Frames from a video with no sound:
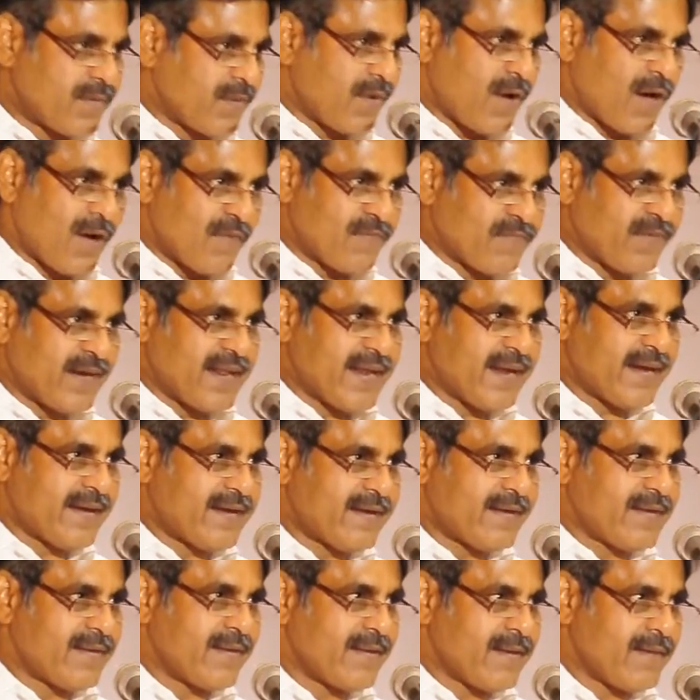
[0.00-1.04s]
Of
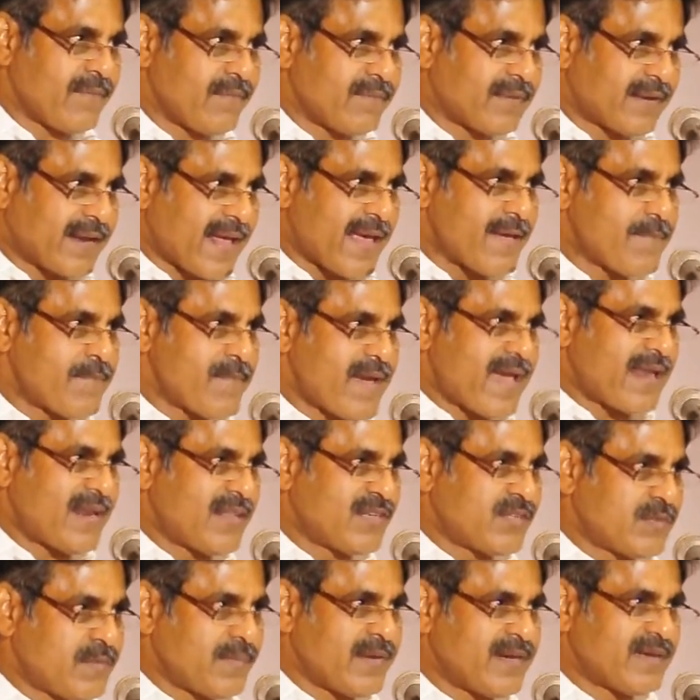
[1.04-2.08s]
late, time
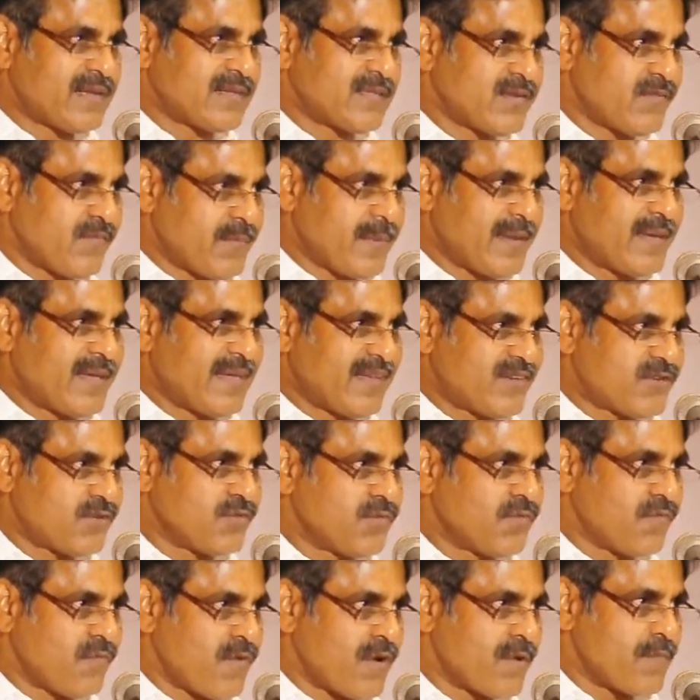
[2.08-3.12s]
management is a big issue
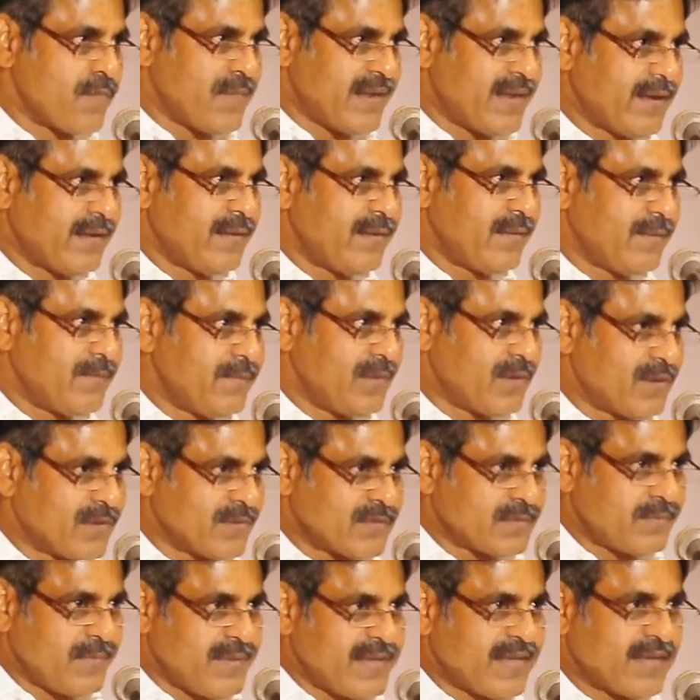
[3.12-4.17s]
for me, because
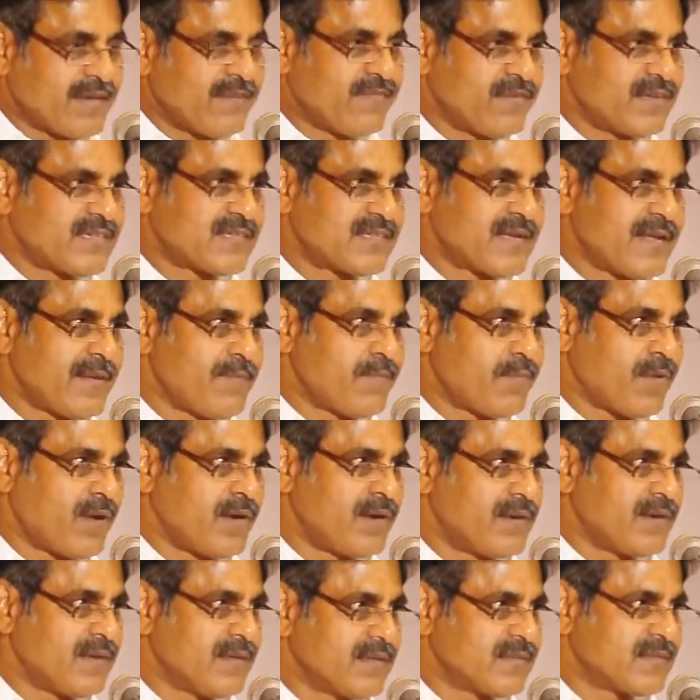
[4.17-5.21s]
being a first-time
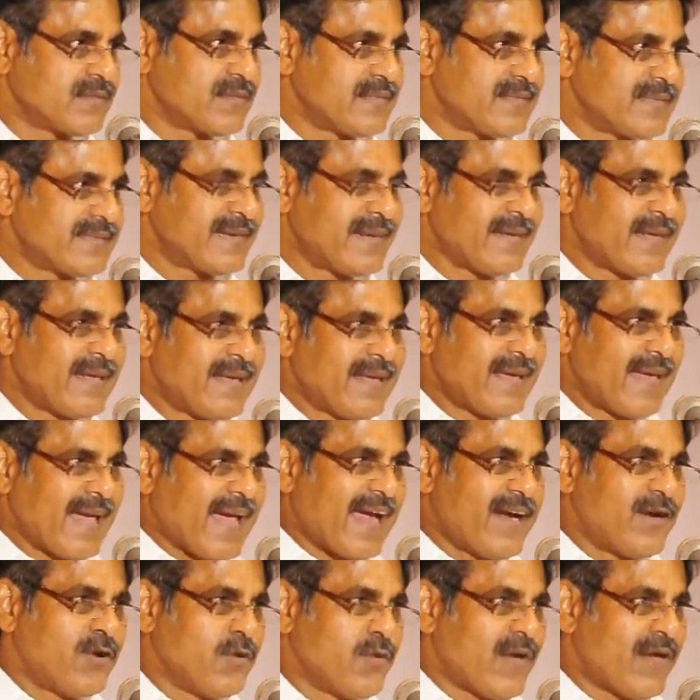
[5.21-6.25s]
politician,
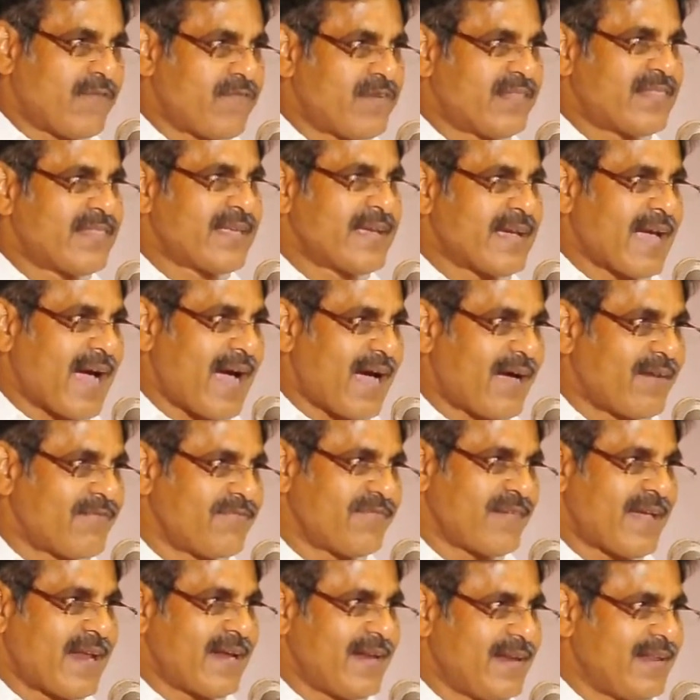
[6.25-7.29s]
I do everything half
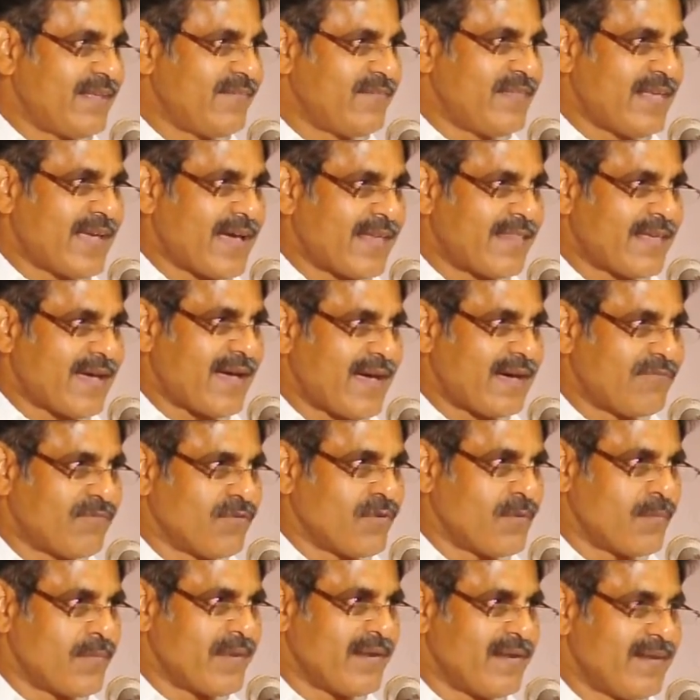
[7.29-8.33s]
and leave the other half
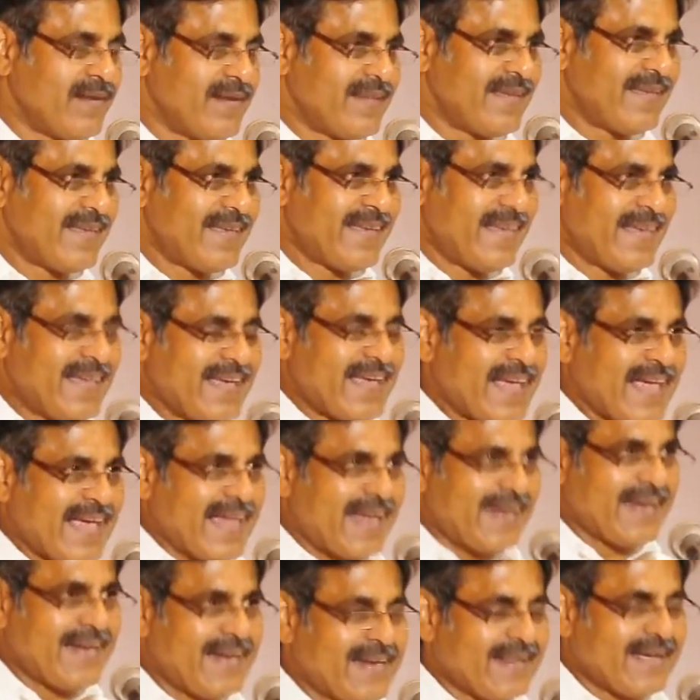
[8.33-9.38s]
open.
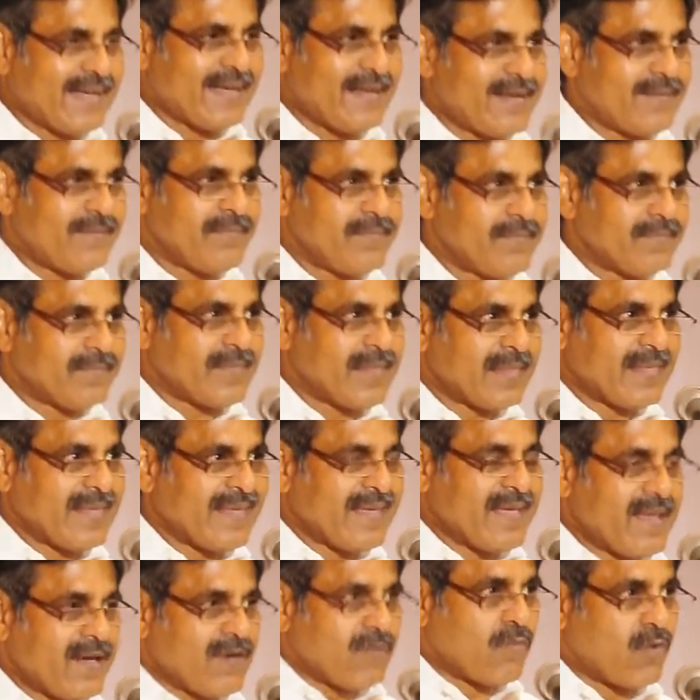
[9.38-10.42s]
And
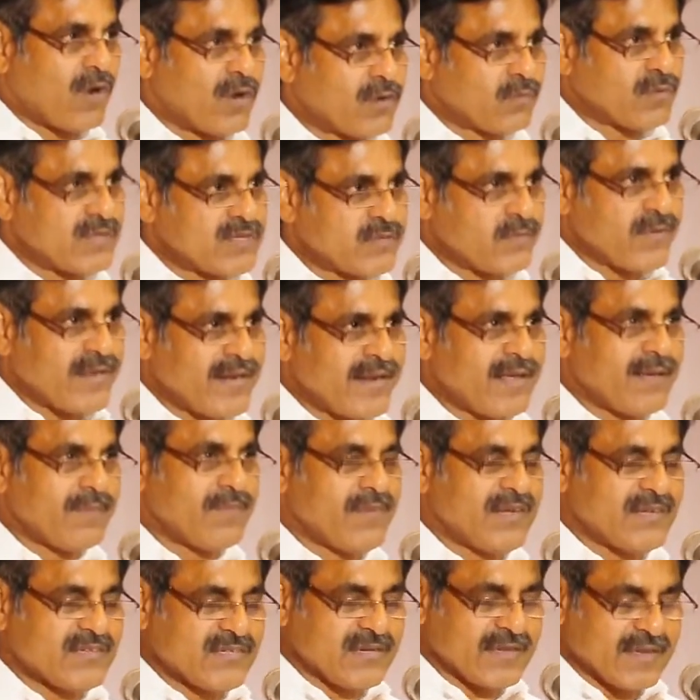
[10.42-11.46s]
what was very
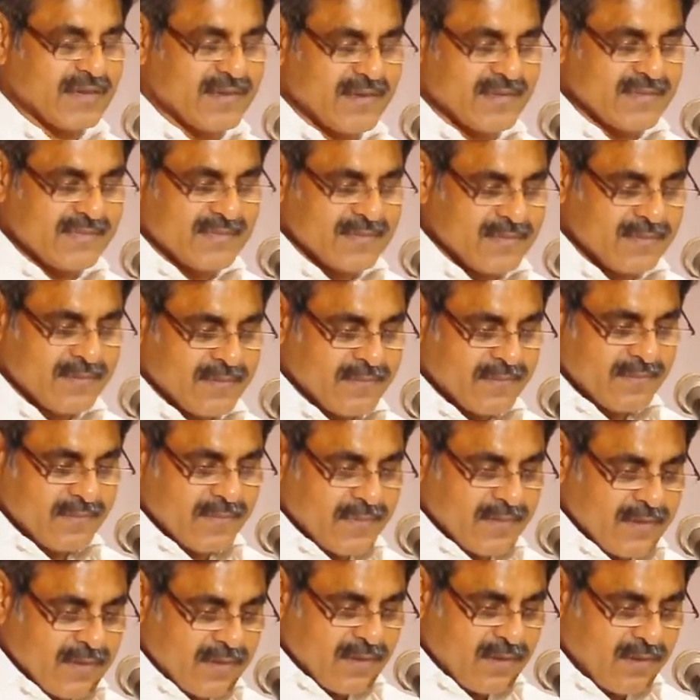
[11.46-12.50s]
amazing is,
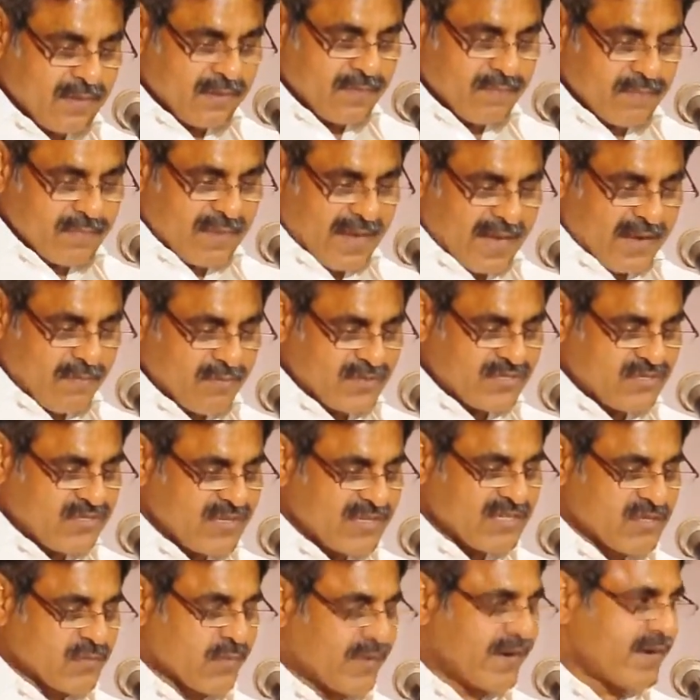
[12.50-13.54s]
I was
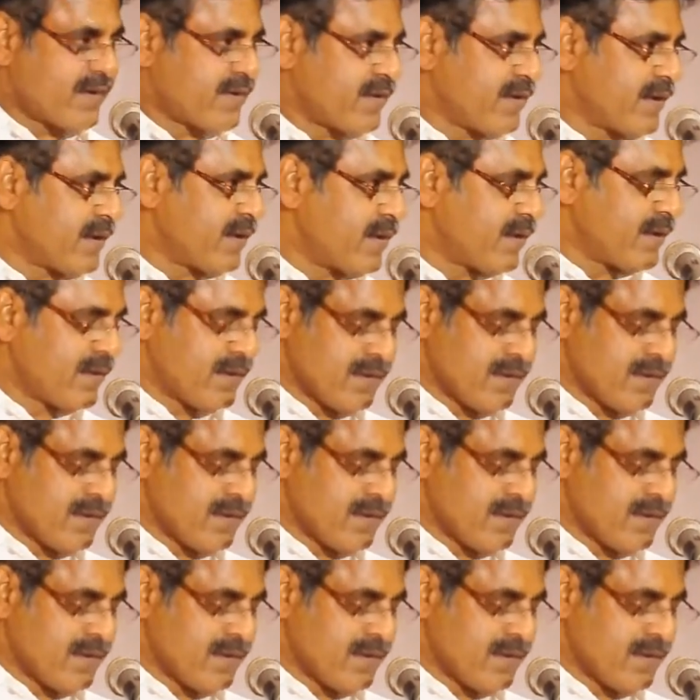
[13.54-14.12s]
just wondering,